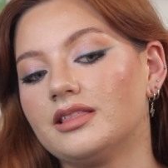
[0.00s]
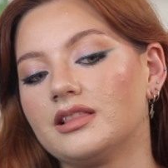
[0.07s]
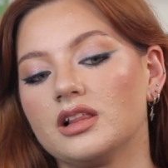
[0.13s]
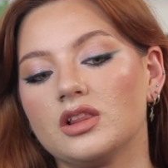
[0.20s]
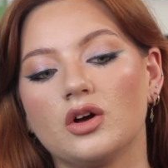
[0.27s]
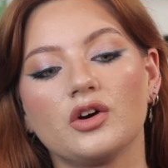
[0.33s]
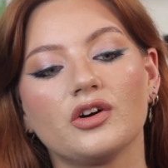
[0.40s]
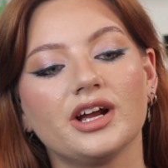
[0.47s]
The
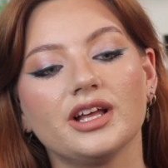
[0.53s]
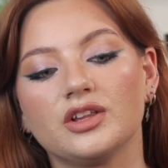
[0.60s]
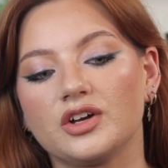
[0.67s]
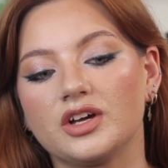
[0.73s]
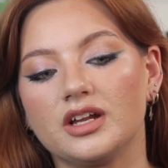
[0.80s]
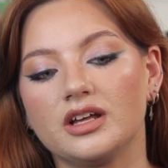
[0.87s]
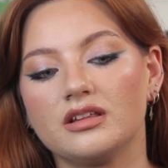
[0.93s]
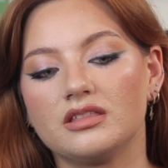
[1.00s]
longer I
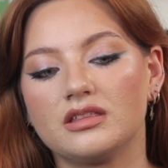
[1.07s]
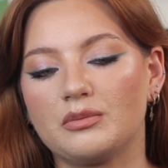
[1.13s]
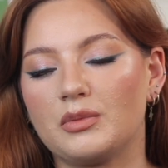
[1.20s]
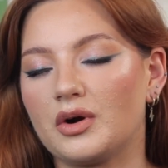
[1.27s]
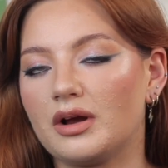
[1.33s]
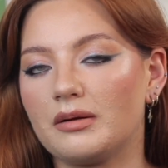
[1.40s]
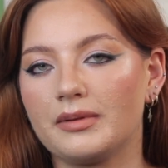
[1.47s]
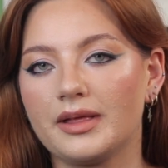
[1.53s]
look at it, the
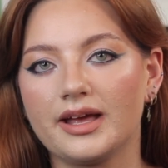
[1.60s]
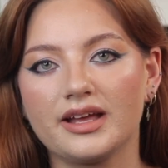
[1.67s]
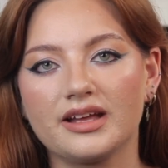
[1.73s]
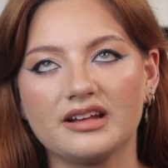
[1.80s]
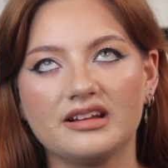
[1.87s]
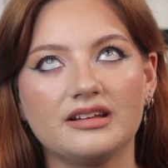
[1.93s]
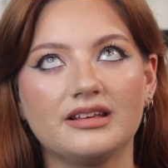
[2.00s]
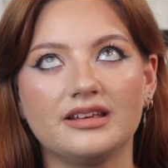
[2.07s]
more I'm like,
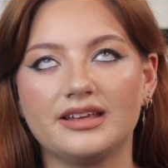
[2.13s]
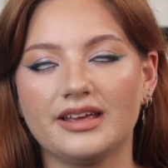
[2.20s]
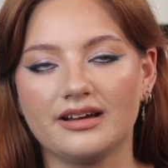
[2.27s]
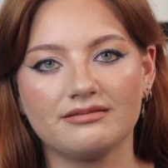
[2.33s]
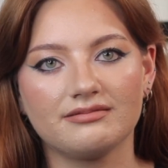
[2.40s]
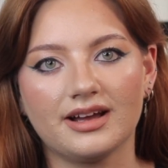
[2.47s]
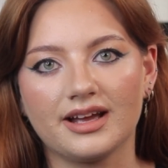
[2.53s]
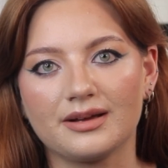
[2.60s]
yeah,
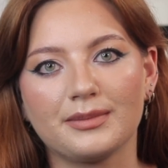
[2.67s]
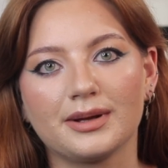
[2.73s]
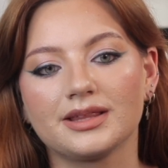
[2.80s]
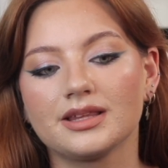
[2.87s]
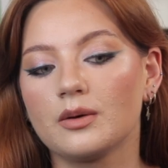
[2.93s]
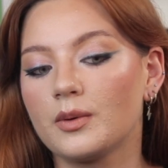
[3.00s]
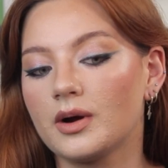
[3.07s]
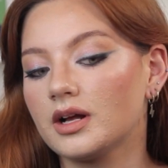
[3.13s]
I can make
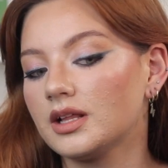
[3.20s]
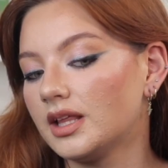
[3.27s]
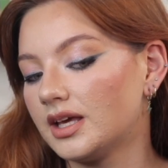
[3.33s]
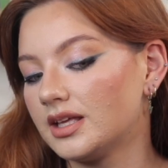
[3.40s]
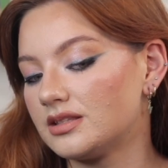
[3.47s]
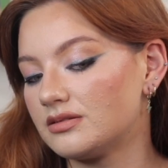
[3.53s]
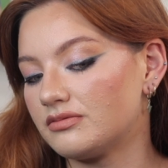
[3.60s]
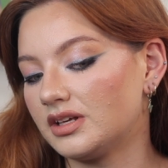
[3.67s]
that work. Like
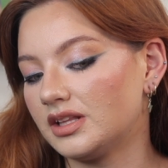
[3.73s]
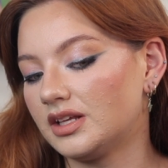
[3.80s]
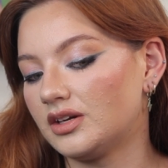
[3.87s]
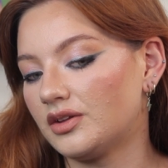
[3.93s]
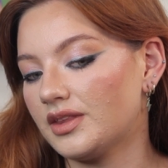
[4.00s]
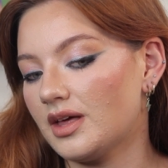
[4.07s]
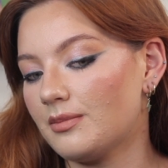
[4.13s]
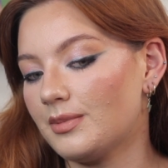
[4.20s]
it's really
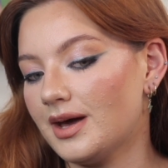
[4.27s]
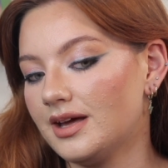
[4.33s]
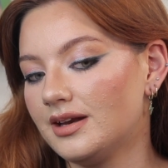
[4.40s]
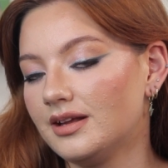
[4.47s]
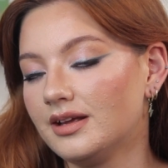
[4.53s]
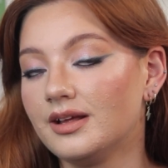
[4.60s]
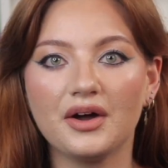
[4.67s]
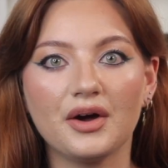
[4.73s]
not that bad.